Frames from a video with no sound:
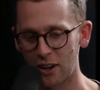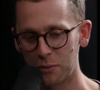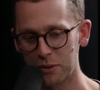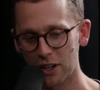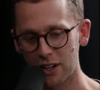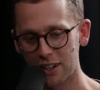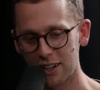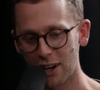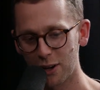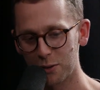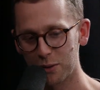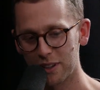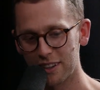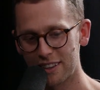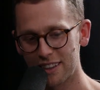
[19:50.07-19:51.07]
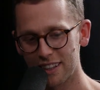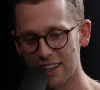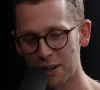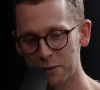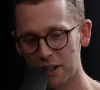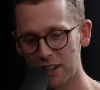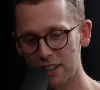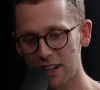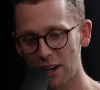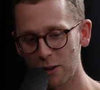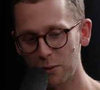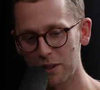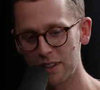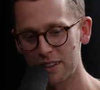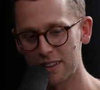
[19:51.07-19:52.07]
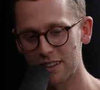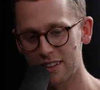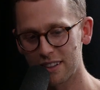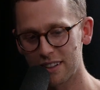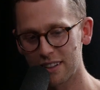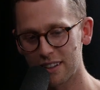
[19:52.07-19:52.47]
I'm going to go with